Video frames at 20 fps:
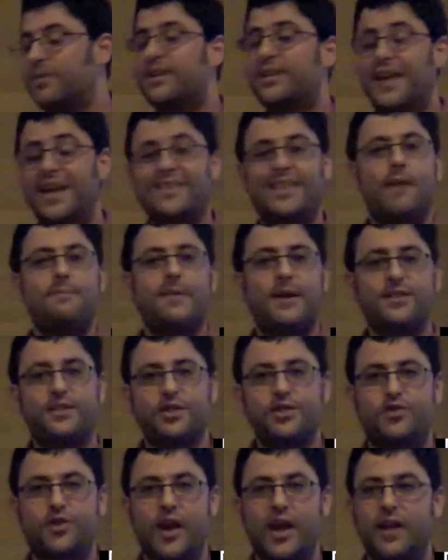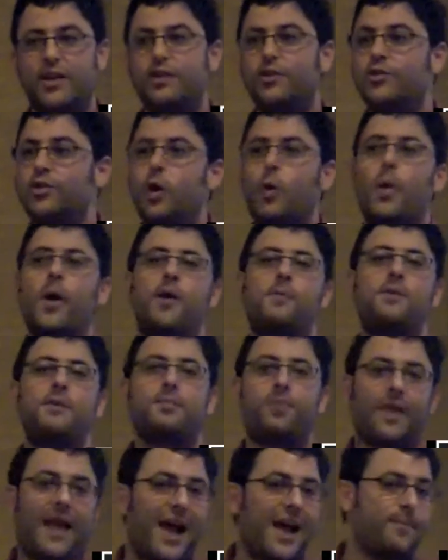Get that message right. You don't want to be
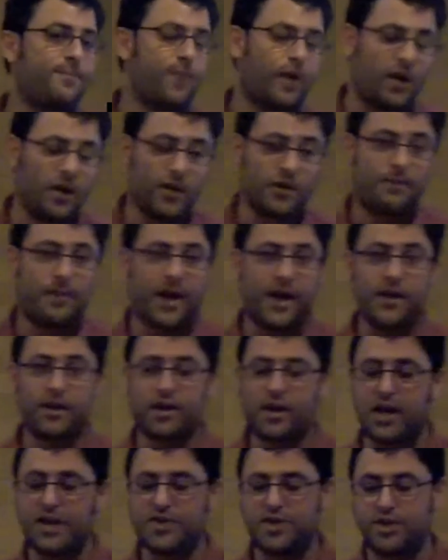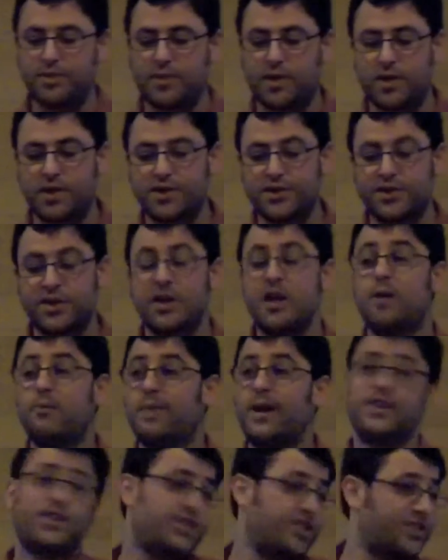blackballed by your customers
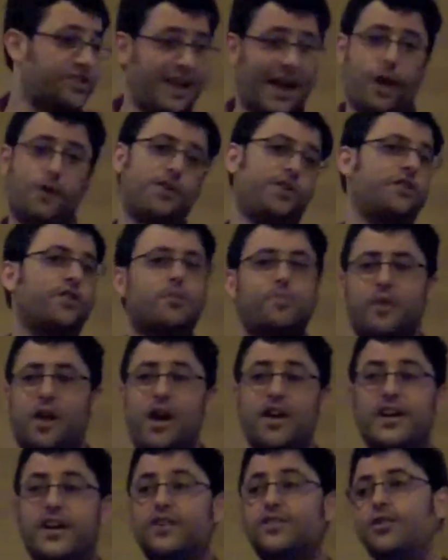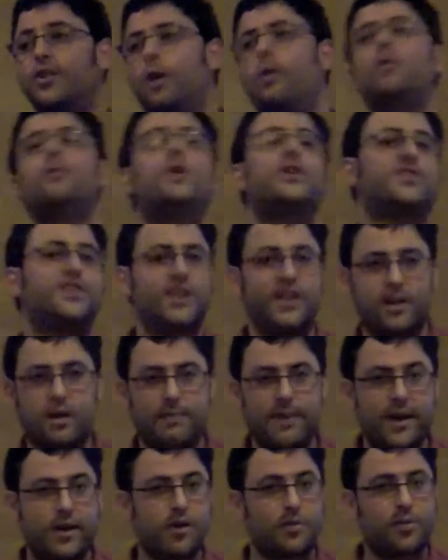by just touting your product. No one wants to hear
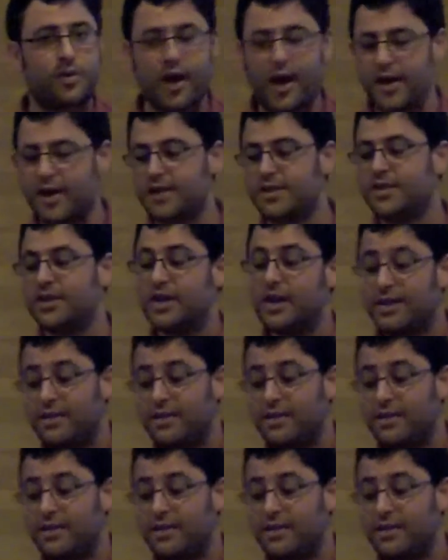about your product.